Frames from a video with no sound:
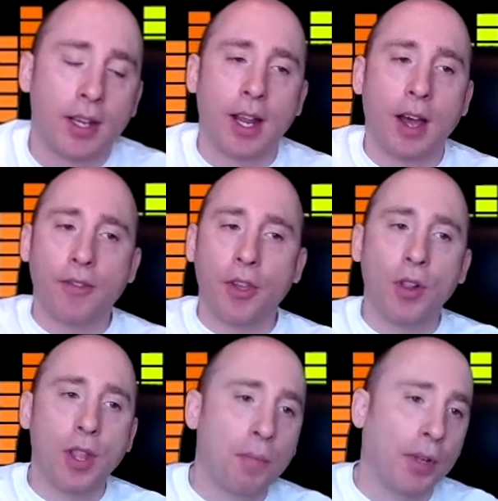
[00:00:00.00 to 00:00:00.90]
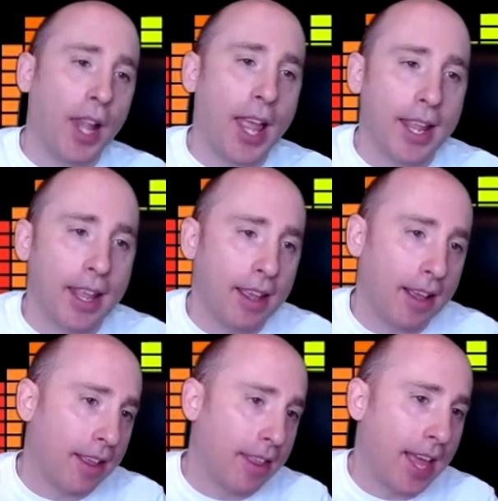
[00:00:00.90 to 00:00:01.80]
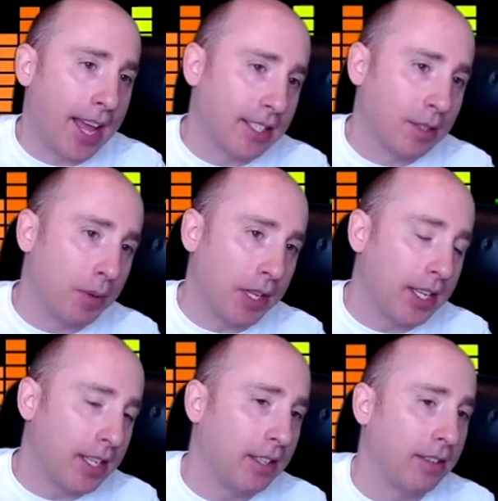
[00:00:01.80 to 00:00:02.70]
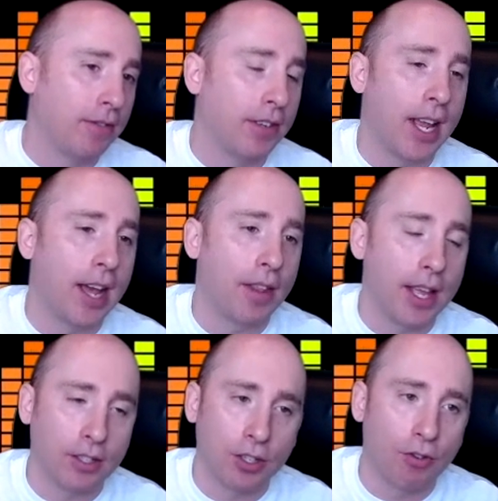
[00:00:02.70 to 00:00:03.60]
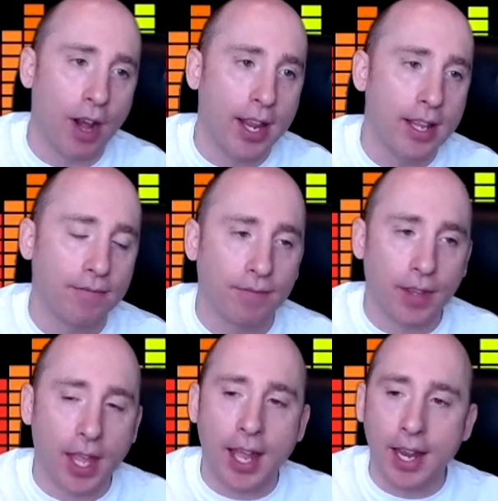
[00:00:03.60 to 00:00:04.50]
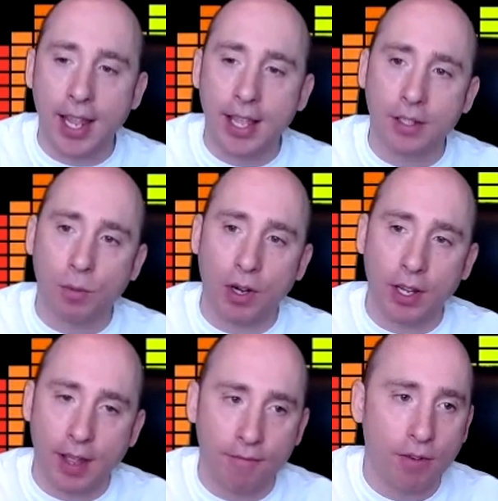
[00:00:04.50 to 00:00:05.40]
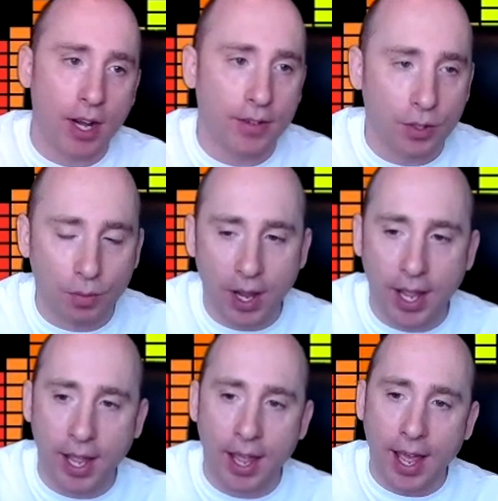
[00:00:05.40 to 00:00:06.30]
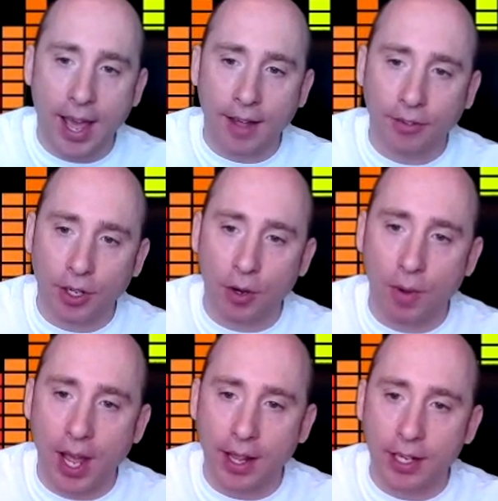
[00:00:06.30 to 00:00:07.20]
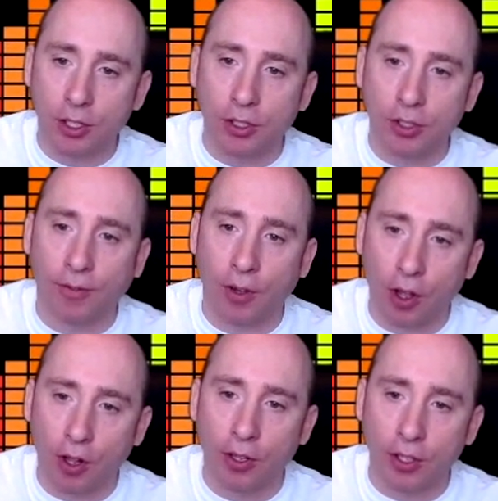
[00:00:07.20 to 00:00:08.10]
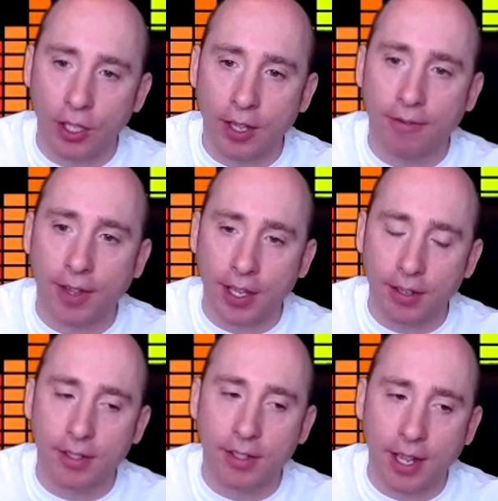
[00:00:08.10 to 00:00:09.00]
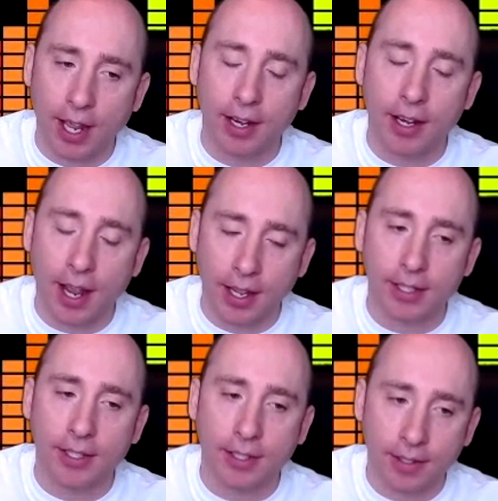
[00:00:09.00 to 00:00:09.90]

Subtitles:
Now if you only play it at that speed for now, that's great, and it is one of them riffs where after a while it does fall under your fingers kind of nice,